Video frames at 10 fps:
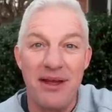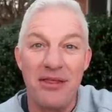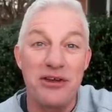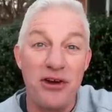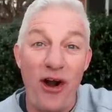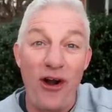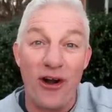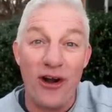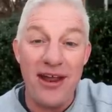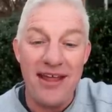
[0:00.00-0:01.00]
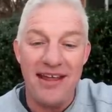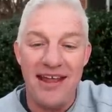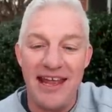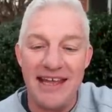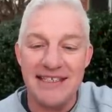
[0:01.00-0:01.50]
The turn
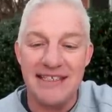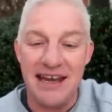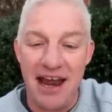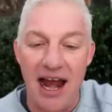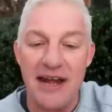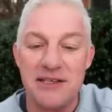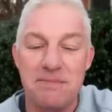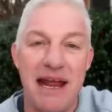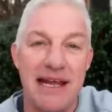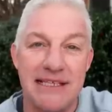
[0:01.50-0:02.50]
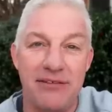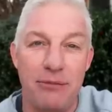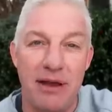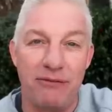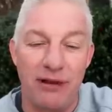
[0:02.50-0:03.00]
is the nine of spades
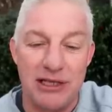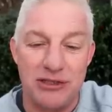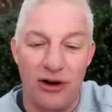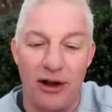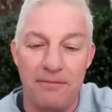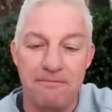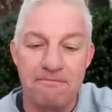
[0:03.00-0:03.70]
giving me a flush draw.